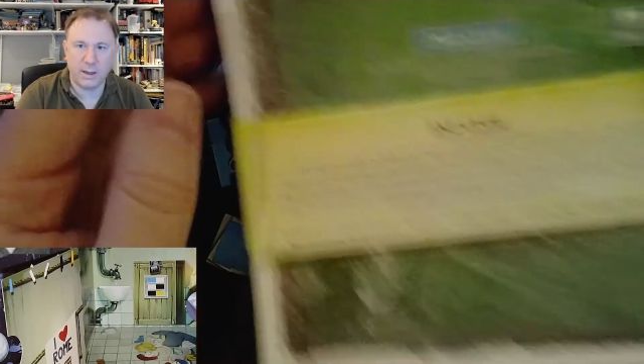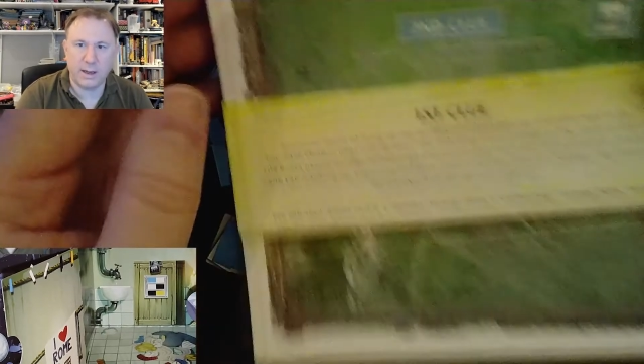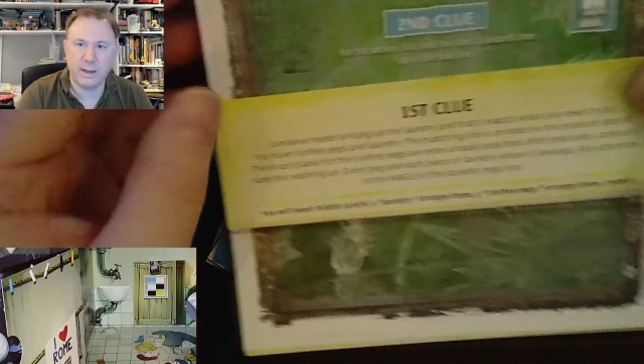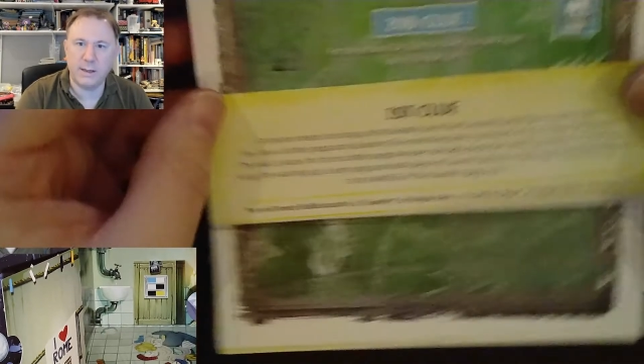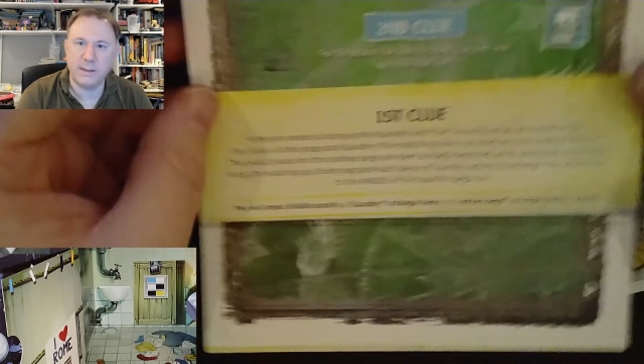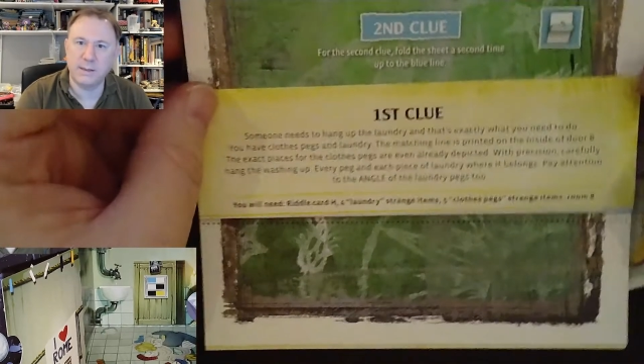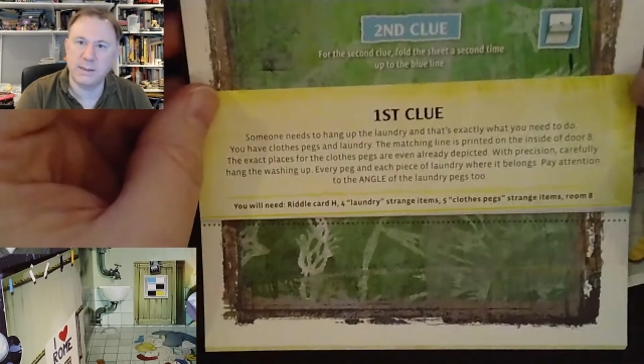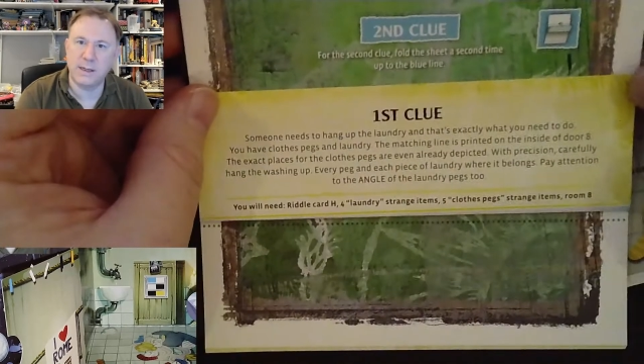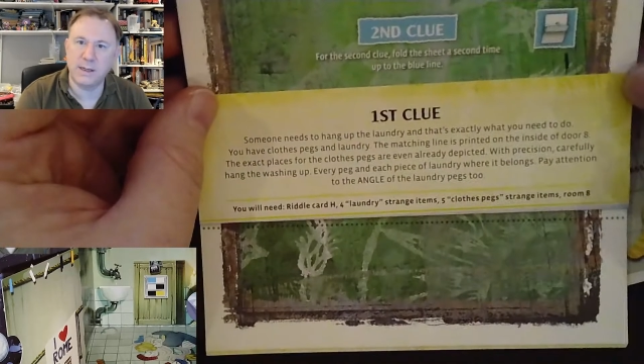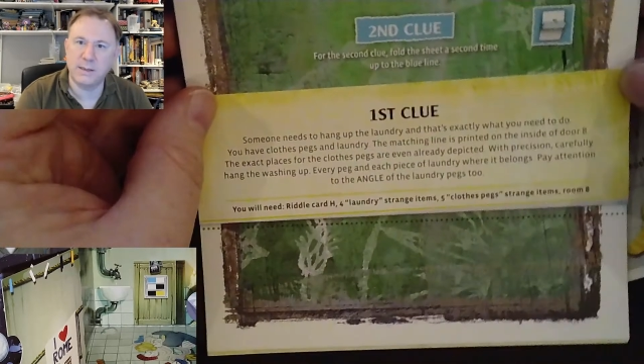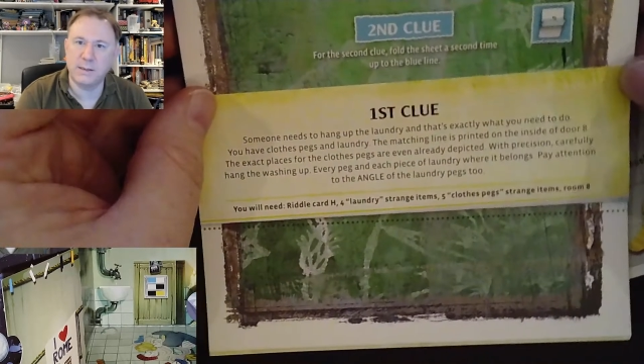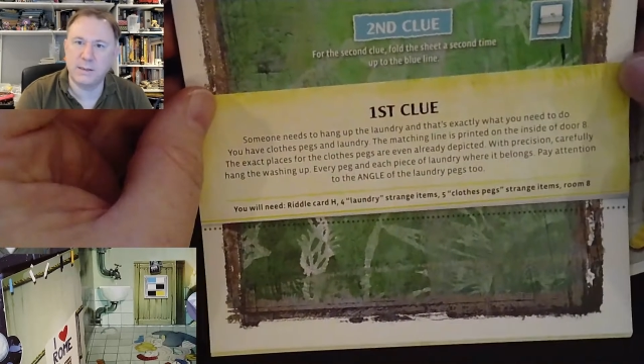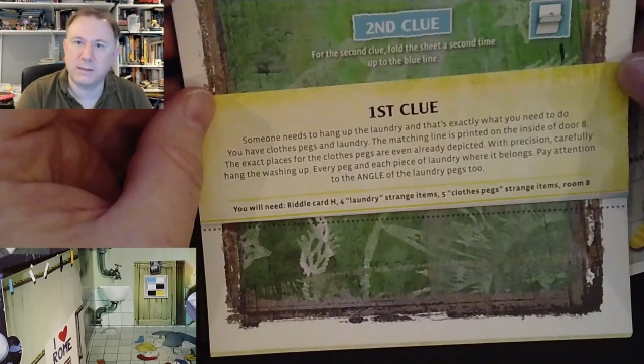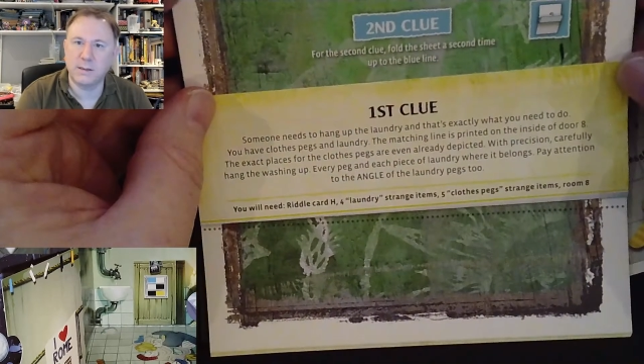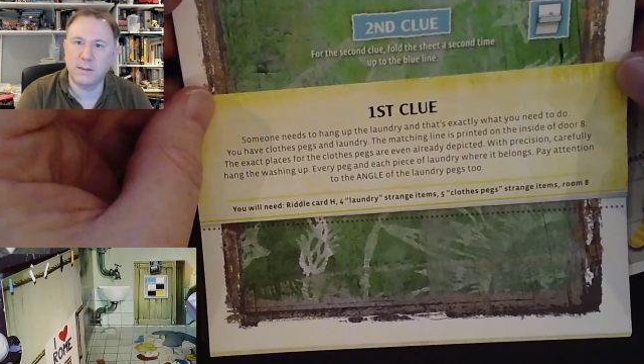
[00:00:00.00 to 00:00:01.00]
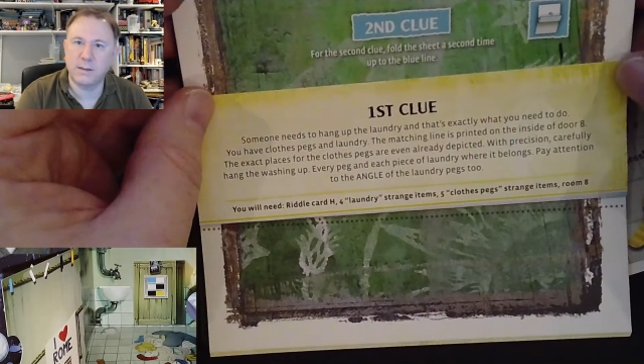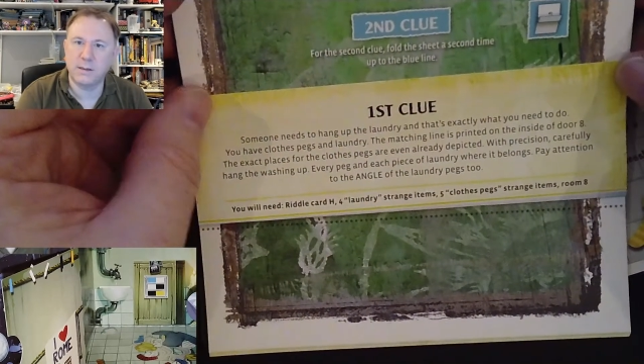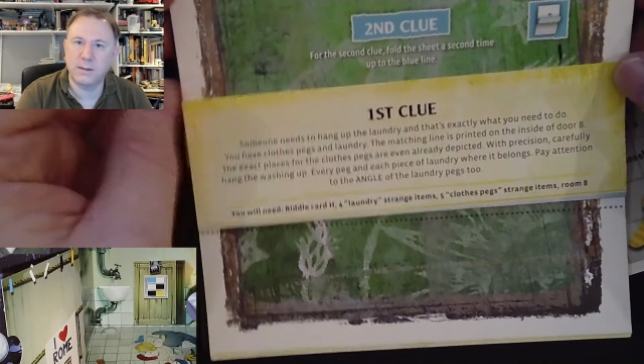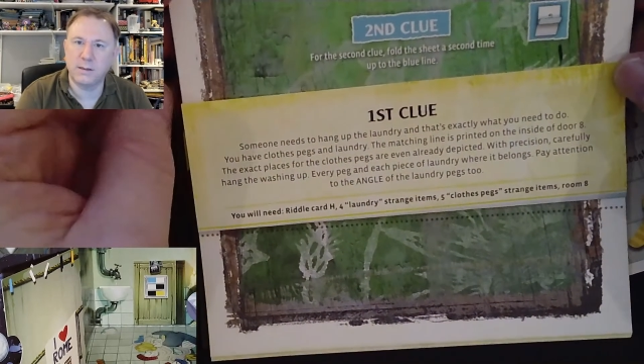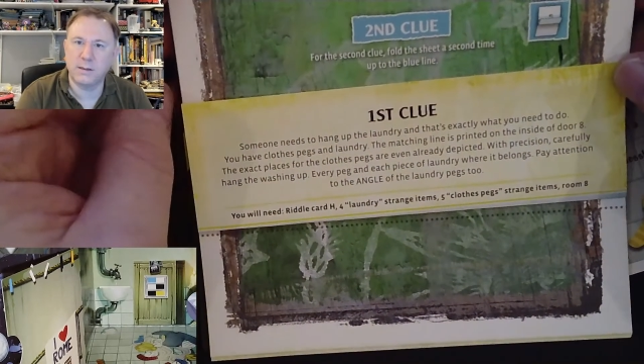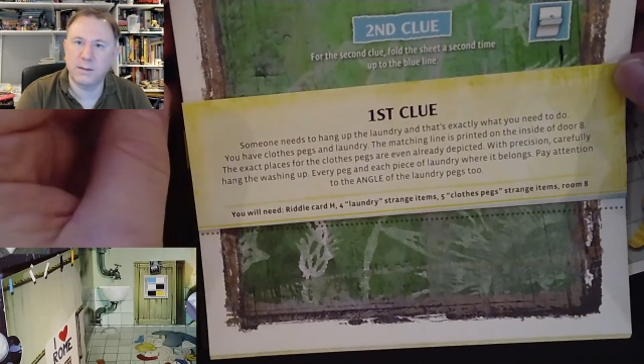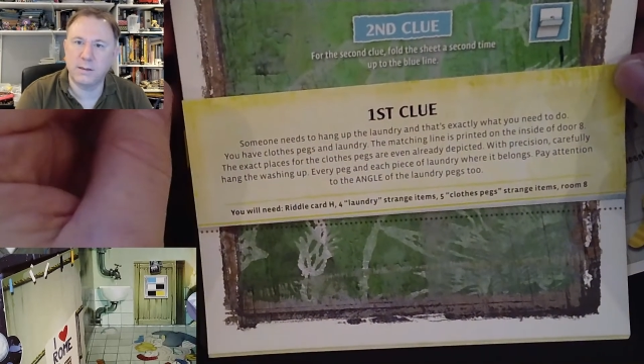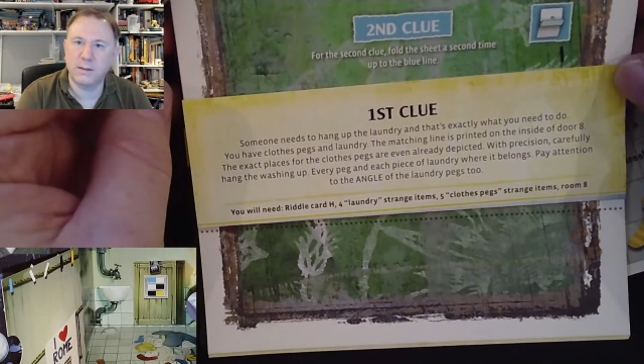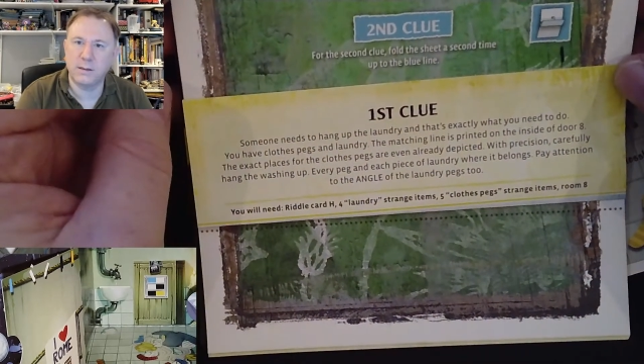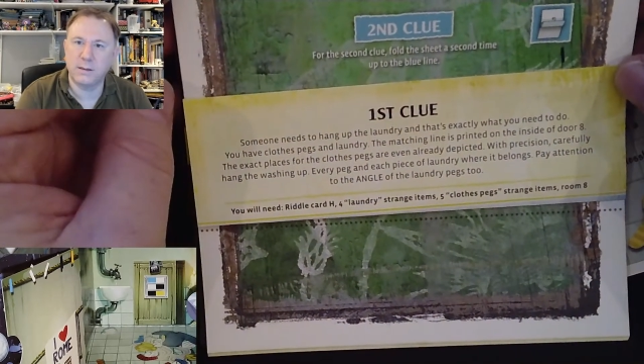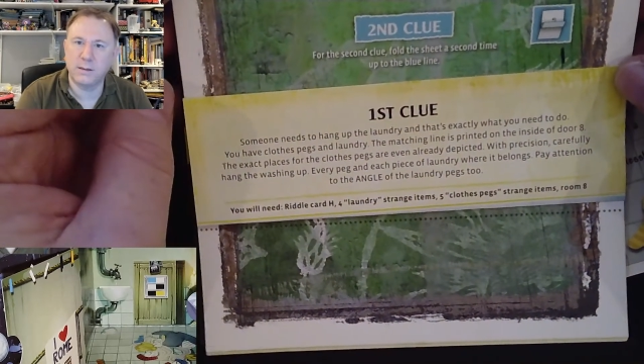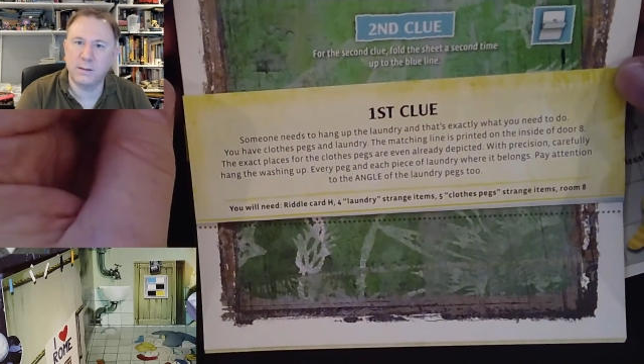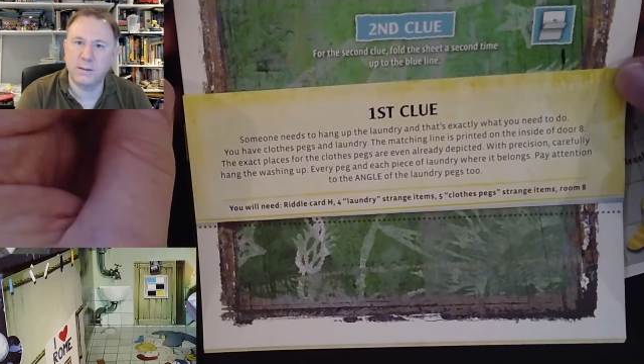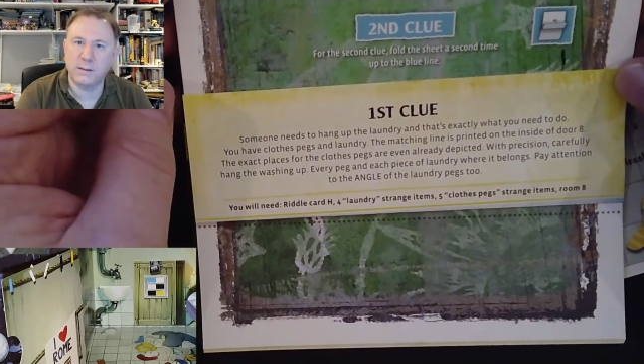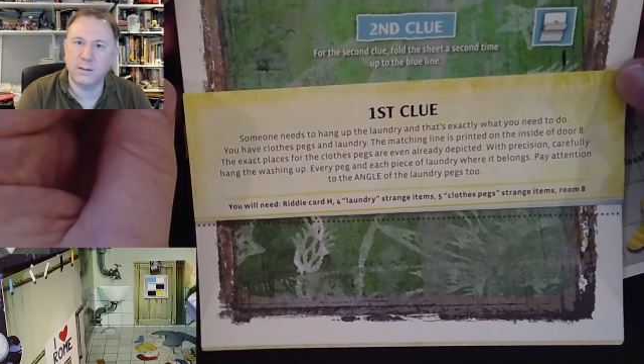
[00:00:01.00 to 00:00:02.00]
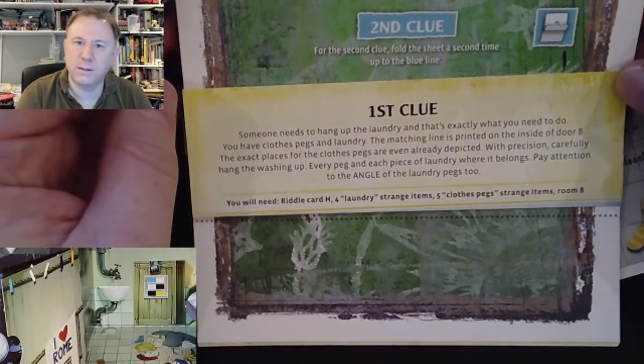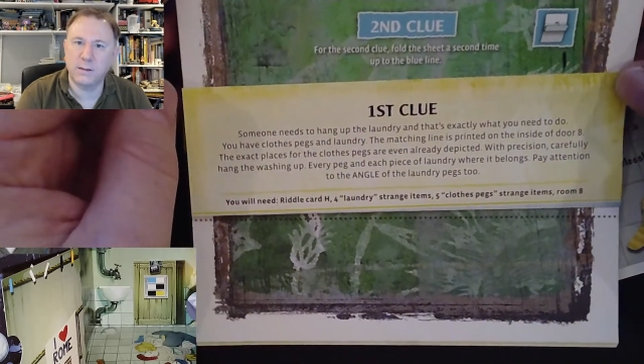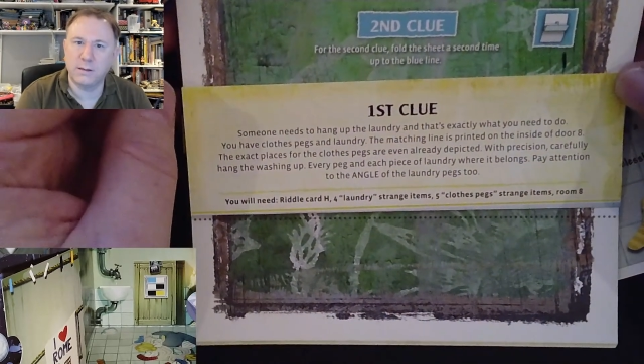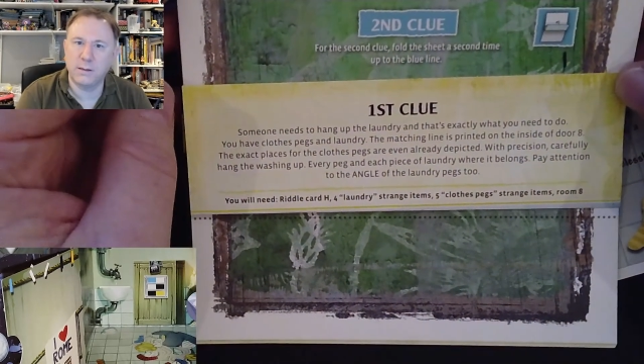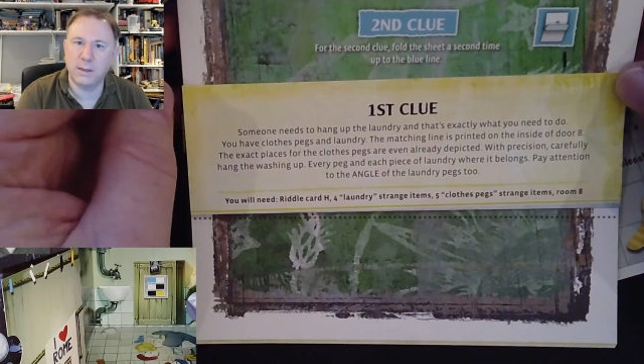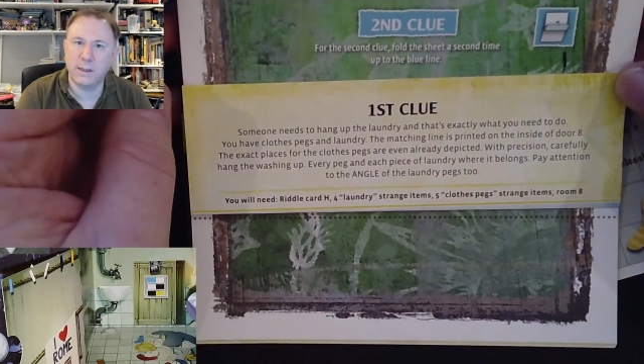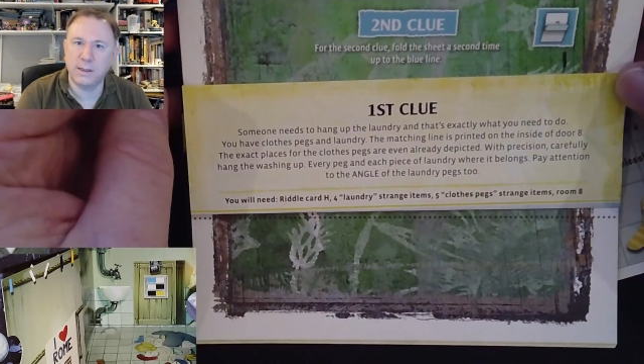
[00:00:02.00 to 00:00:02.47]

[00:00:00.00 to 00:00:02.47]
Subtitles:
And it says the